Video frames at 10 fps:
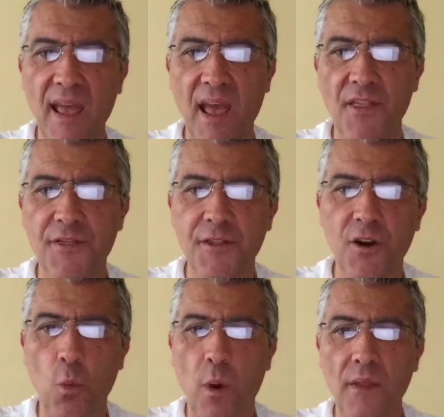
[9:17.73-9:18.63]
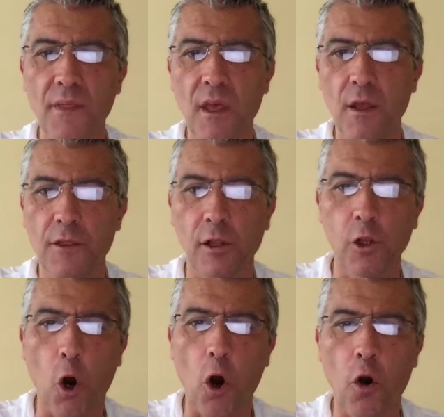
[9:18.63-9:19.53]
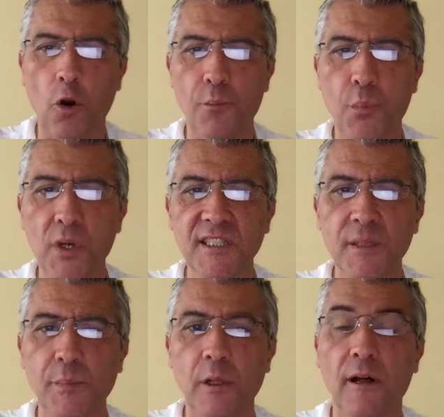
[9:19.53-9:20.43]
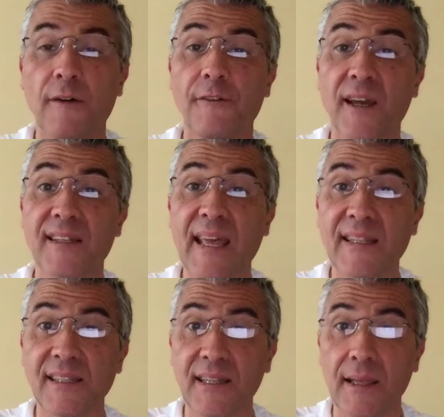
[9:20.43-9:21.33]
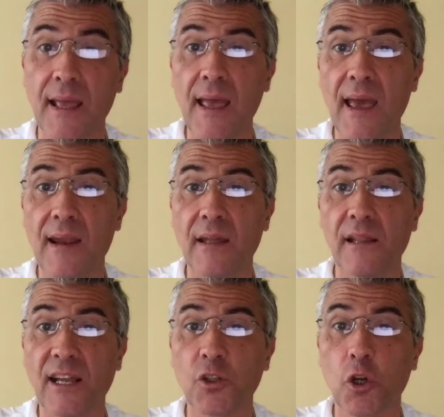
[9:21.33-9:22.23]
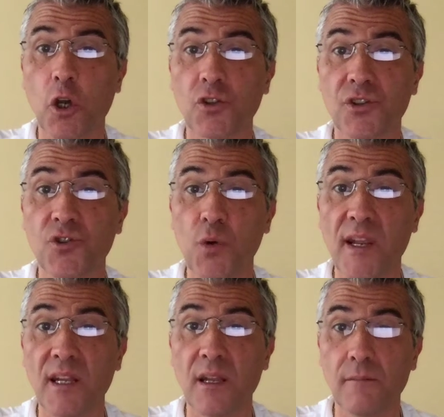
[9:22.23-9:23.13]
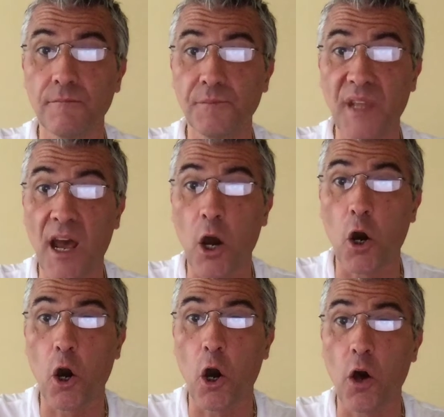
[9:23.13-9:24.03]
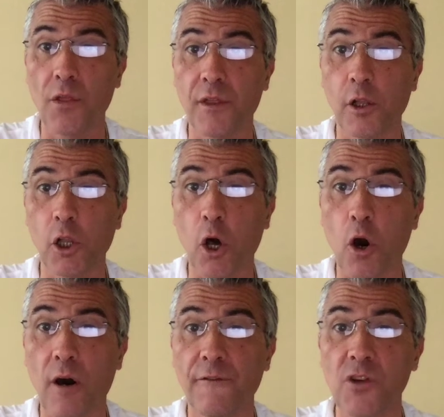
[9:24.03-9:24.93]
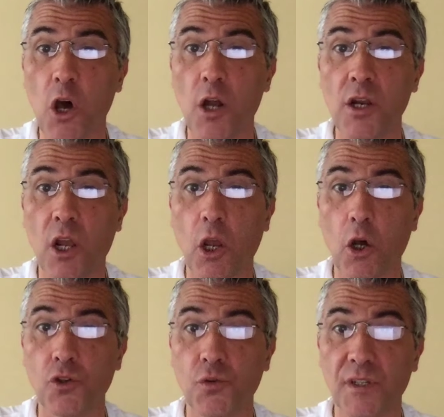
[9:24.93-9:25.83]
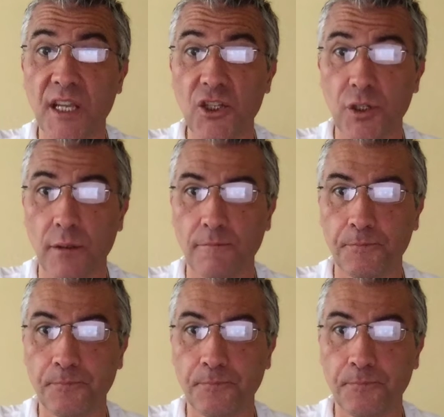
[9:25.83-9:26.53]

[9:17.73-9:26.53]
And third one, the law or principle of identity. And I'd like to concentrate now on the law of non-contradiction,